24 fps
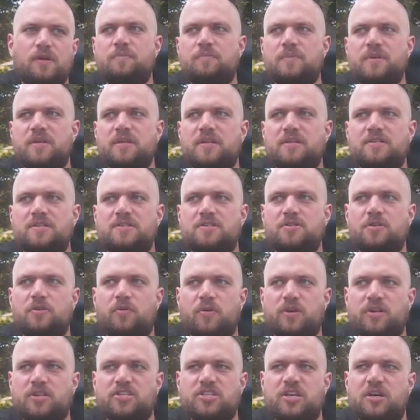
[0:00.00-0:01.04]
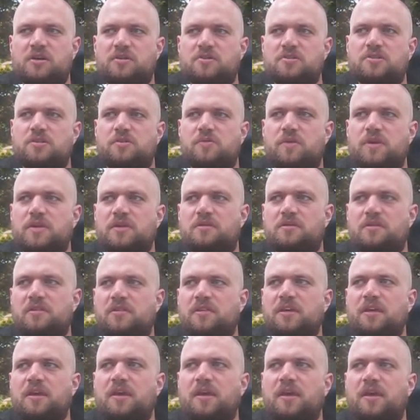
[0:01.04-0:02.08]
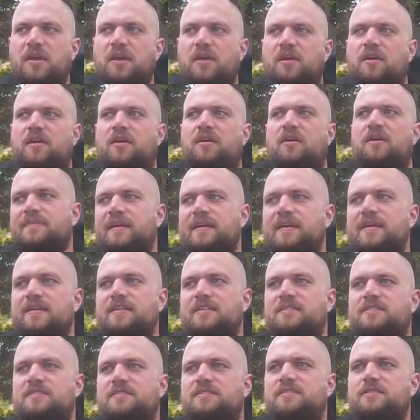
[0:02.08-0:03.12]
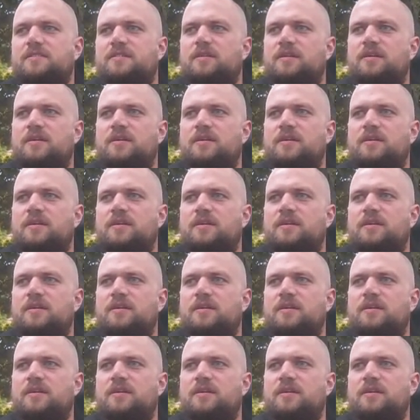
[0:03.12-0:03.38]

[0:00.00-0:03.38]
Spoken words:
because you don't want to challenge the way you think, then it's